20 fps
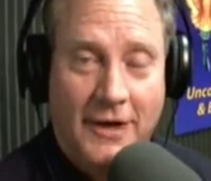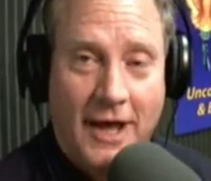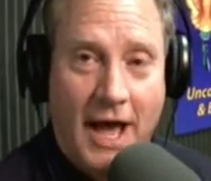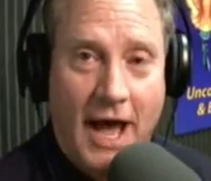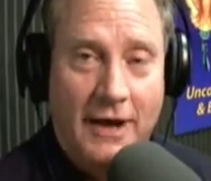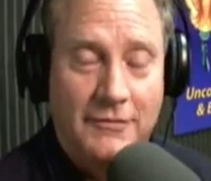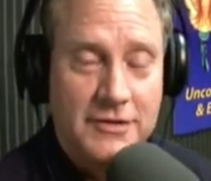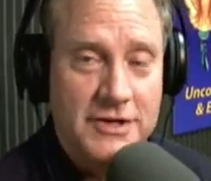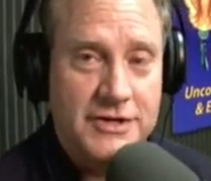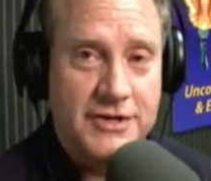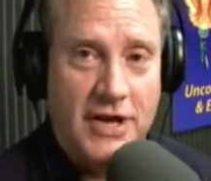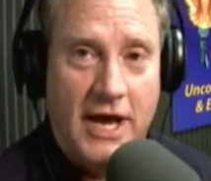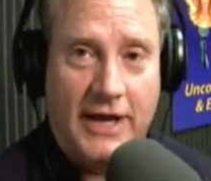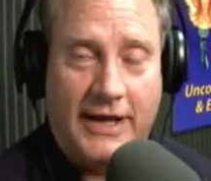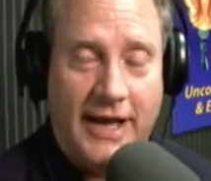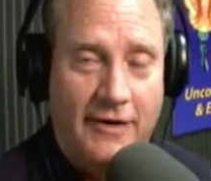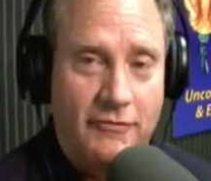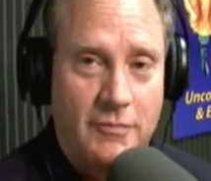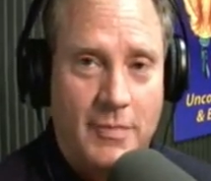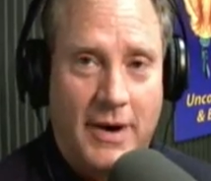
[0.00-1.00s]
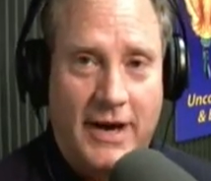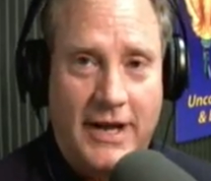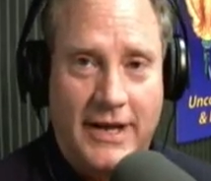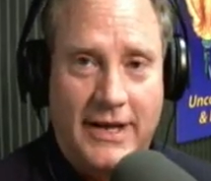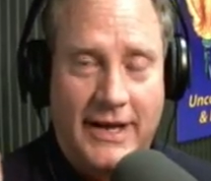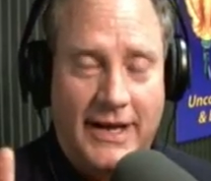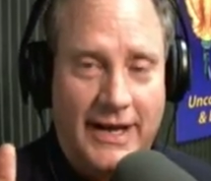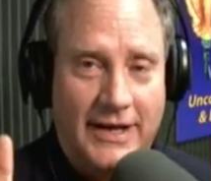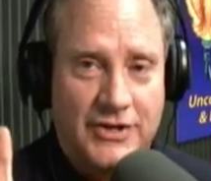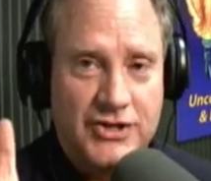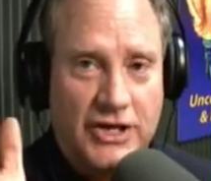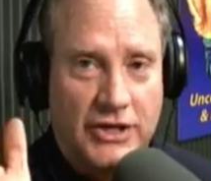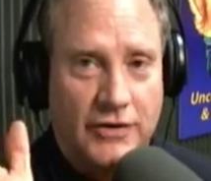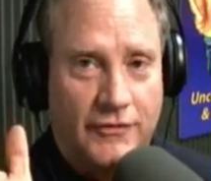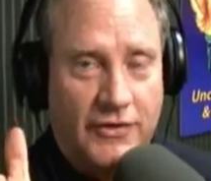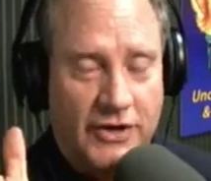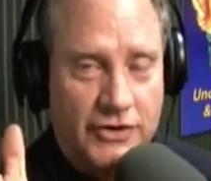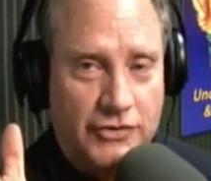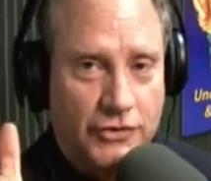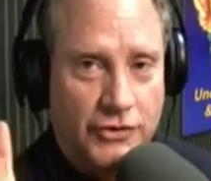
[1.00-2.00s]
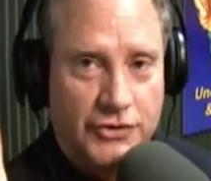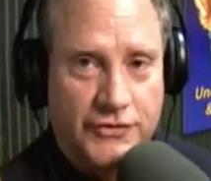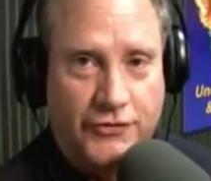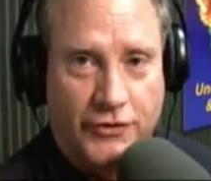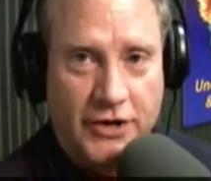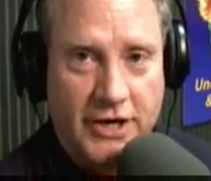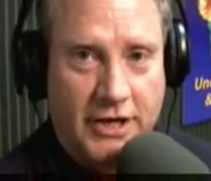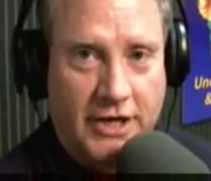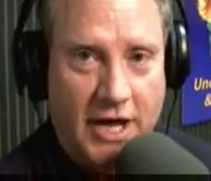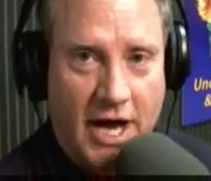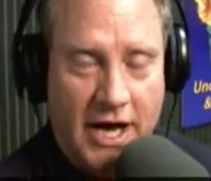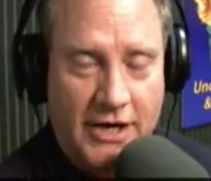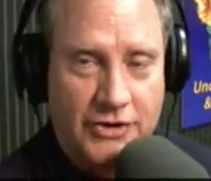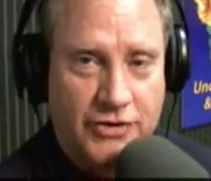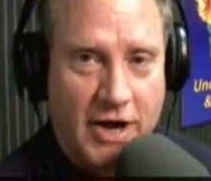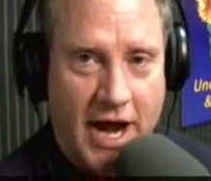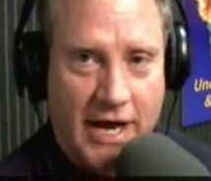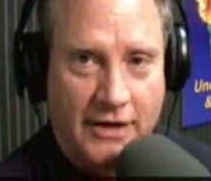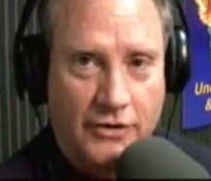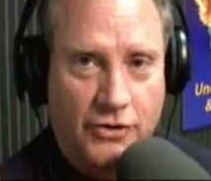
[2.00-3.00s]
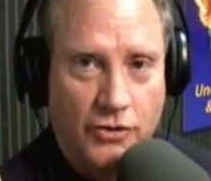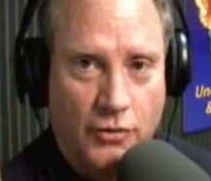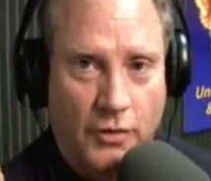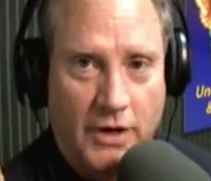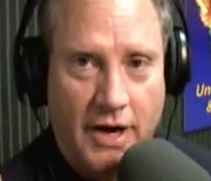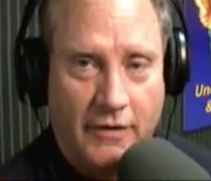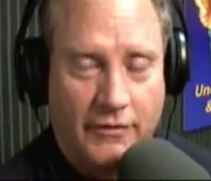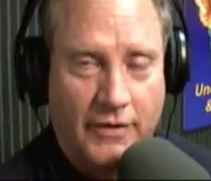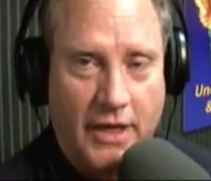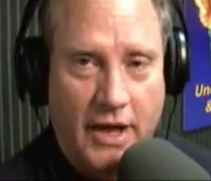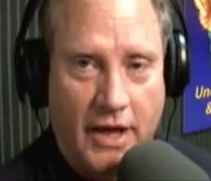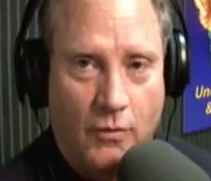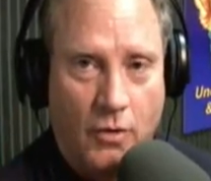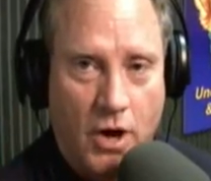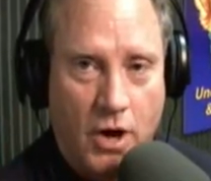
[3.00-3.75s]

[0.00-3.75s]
I'm just like everybody. Each individual is free to contract and do whatever they